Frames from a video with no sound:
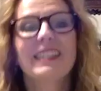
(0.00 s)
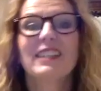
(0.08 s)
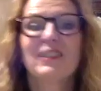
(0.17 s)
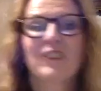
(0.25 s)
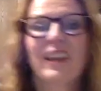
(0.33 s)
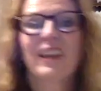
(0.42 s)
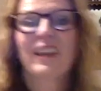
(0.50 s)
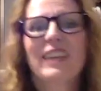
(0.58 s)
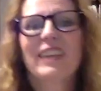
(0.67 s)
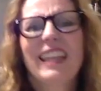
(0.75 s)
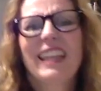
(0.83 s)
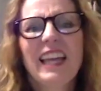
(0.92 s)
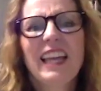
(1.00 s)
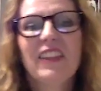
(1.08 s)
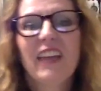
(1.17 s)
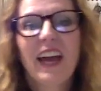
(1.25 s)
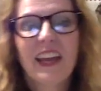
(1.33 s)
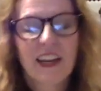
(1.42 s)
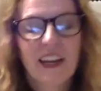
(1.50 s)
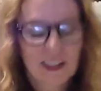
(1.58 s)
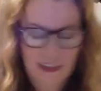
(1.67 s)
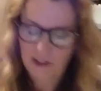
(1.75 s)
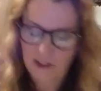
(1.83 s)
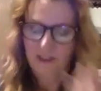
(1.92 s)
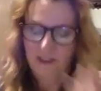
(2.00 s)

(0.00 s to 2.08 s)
sure a lot of parents are in that boat too.